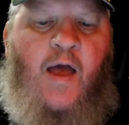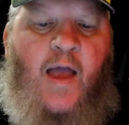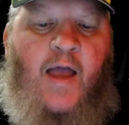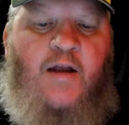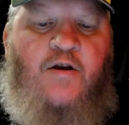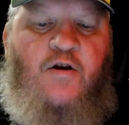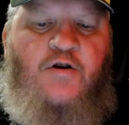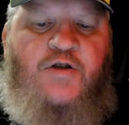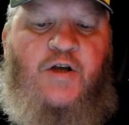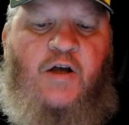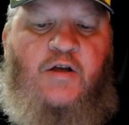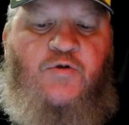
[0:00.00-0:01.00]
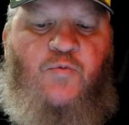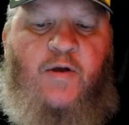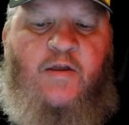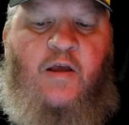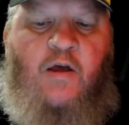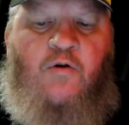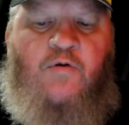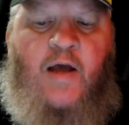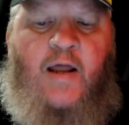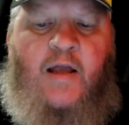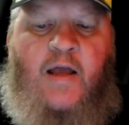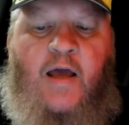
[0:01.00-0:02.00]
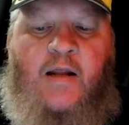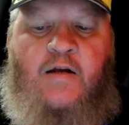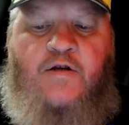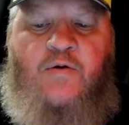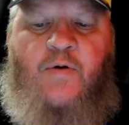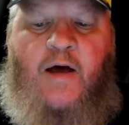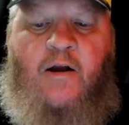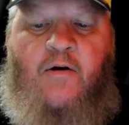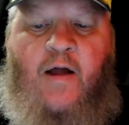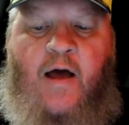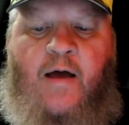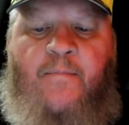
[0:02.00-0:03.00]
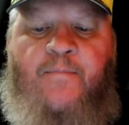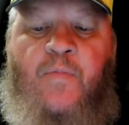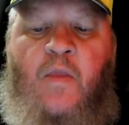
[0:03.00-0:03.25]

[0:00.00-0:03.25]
and your sons with you, dedicated to Adonai,